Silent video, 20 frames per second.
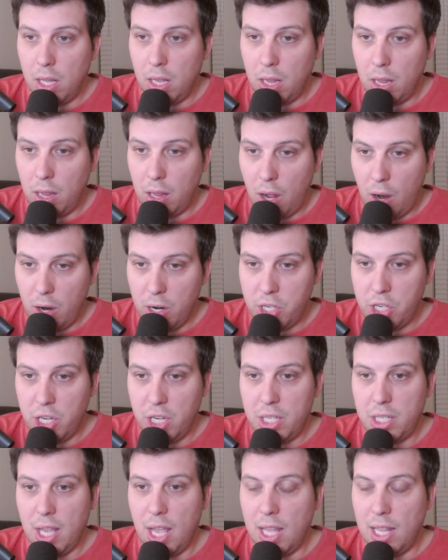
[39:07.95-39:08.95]

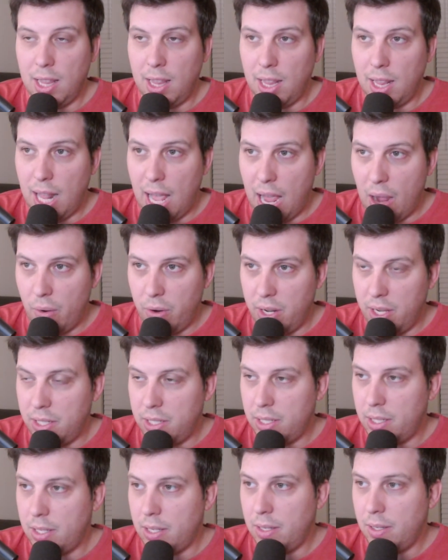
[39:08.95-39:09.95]
largest and
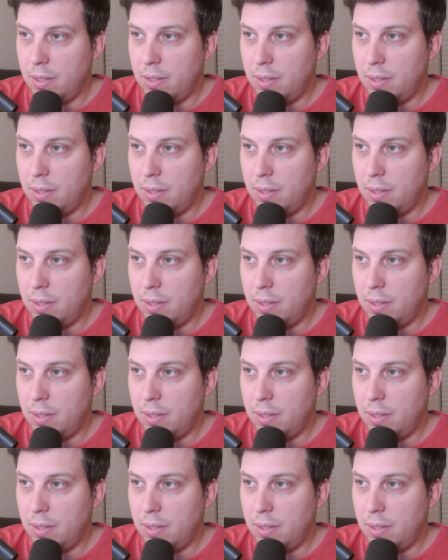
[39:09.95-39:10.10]
loudest